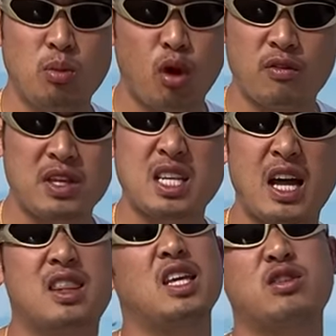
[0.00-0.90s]
more of this
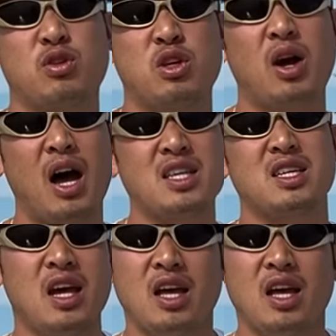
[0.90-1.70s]
kind of things for you guys.